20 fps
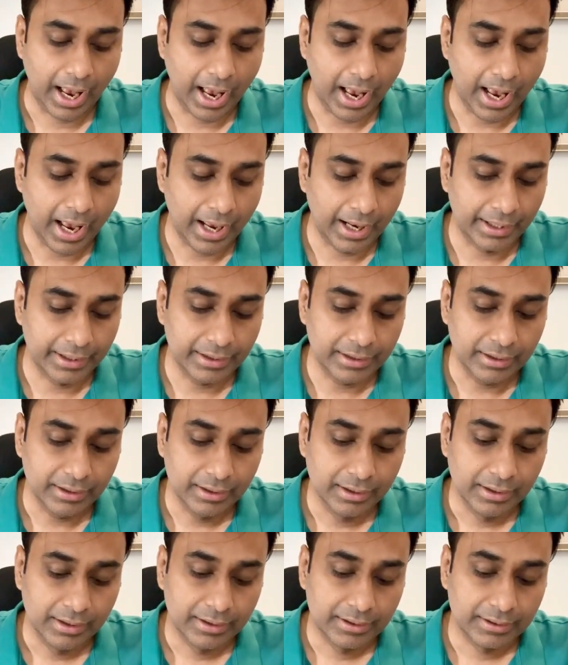and
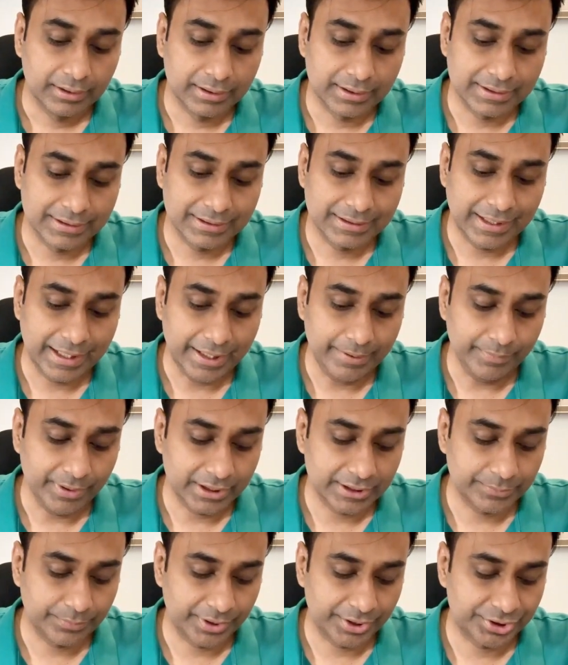the same
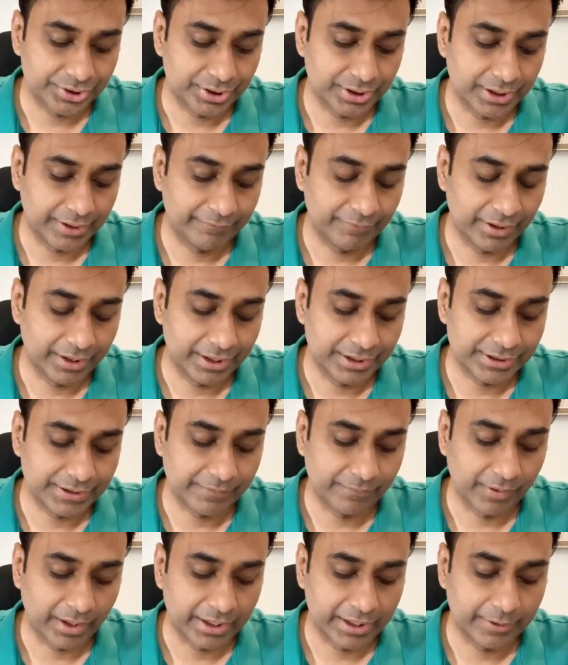expression when it's
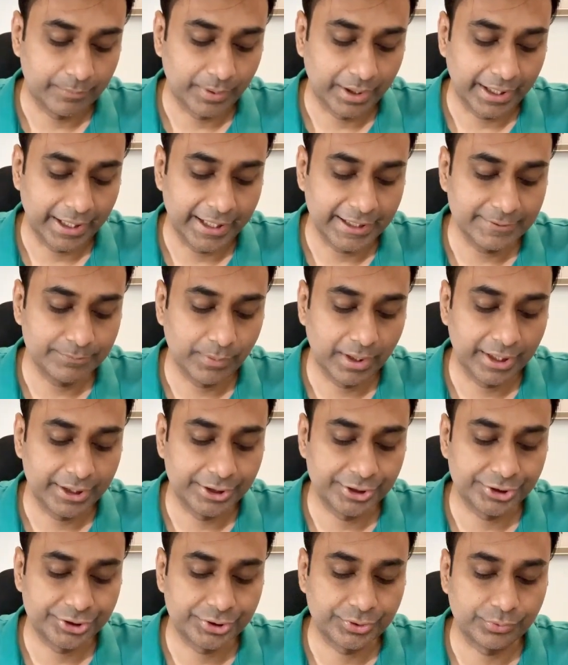divided by x
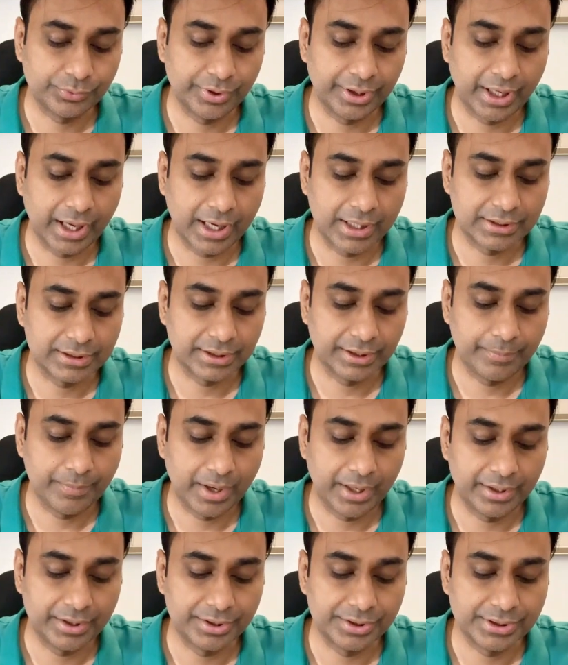minus 2, it has a
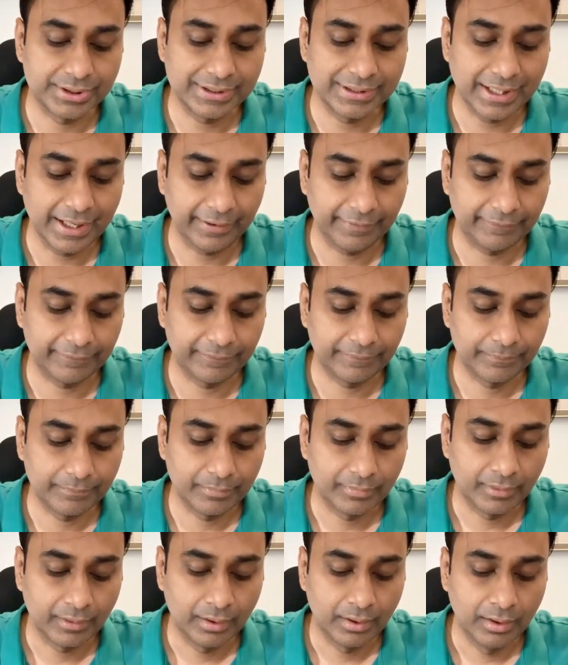remainder 6.
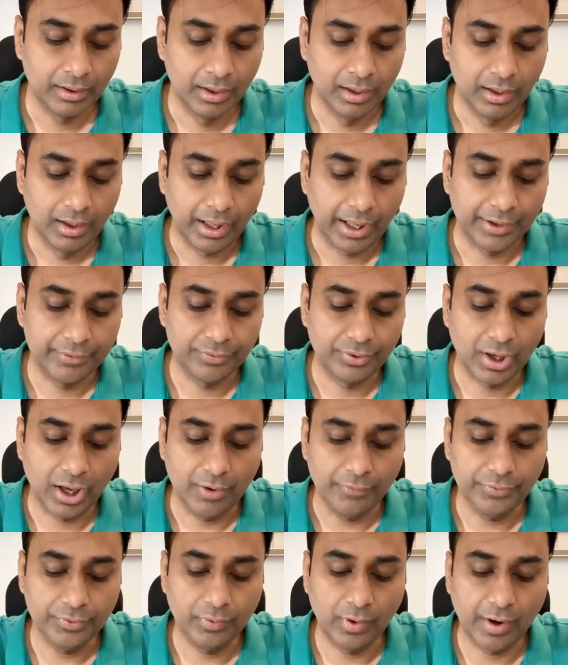And
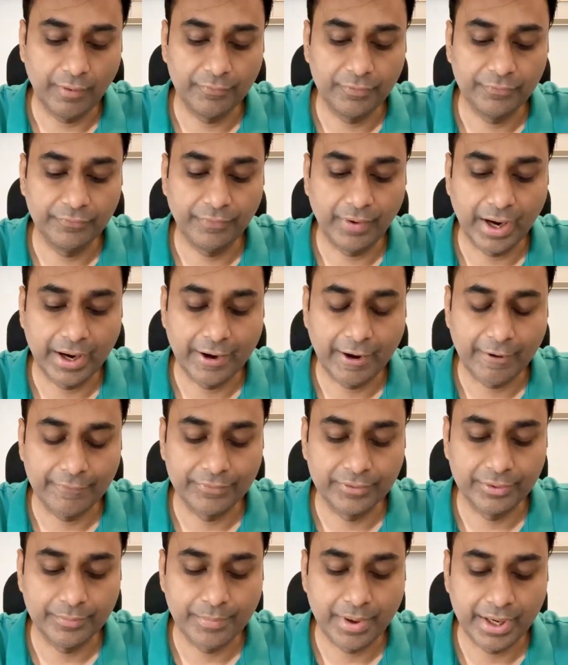now you have to find
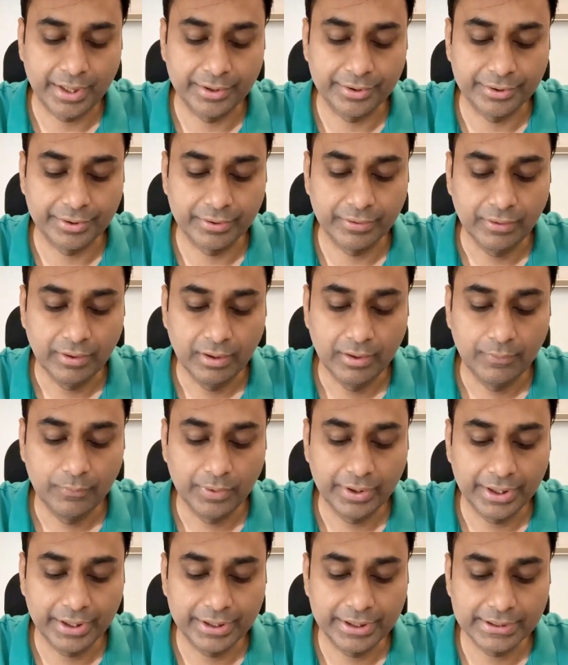out the remainder
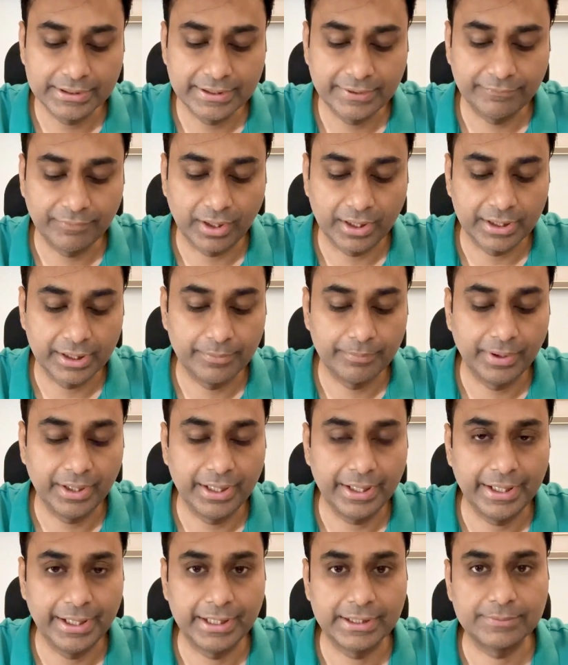when it is divided
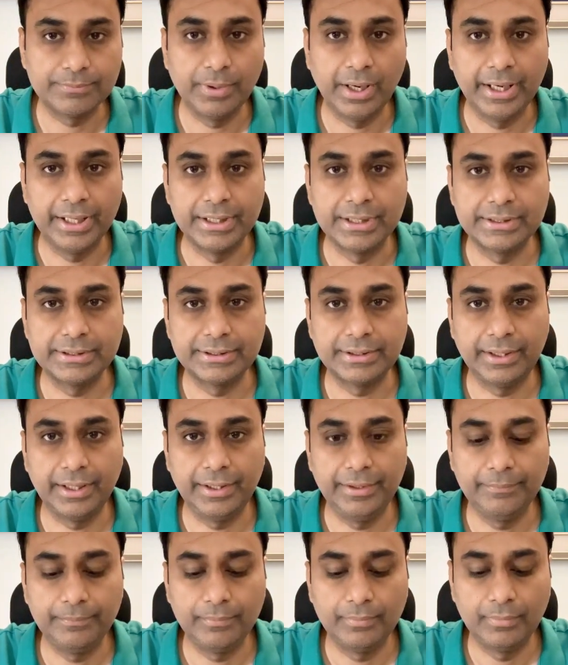by x minus
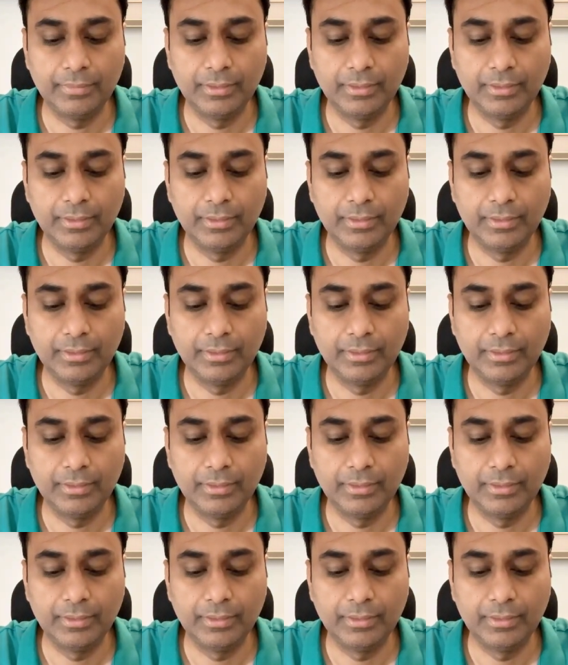3.